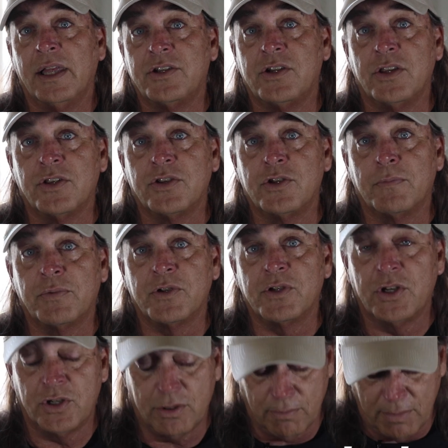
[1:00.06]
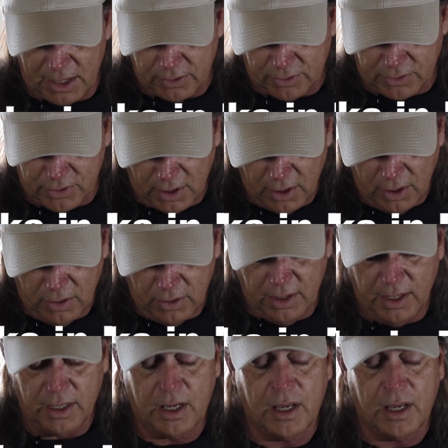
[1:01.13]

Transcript: Legend of the Superstition Mountains. You can get